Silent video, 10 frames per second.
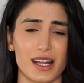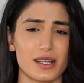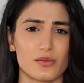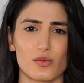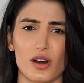I
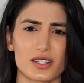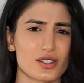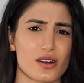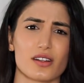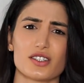didn't want to
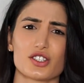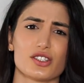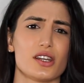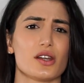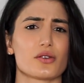start
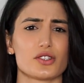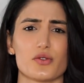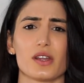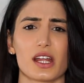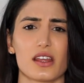auditioning or
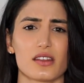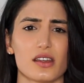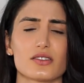doing anything